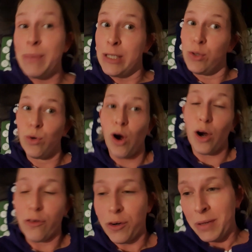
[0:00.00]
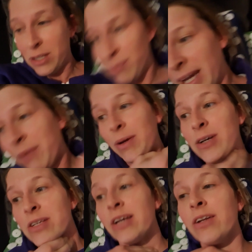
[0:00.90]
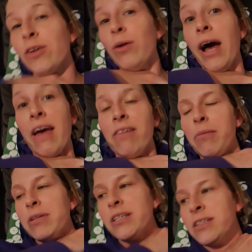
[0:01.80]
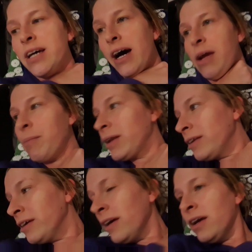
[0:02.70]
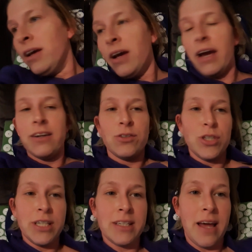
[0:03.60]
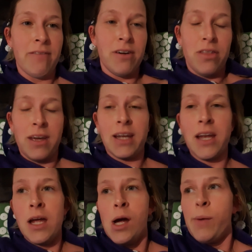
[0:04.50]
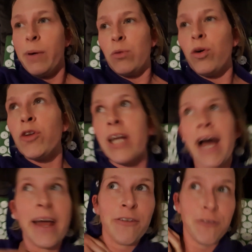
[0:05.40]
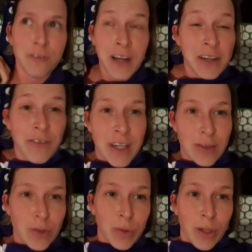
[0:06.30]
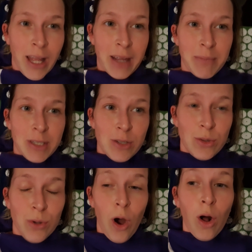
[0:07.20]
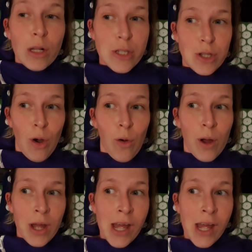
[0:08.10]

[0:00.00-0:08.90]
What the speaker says: be too hard for me to make because I have limited time and energy and everything. But what kind of fun videos would you like me to do? Also,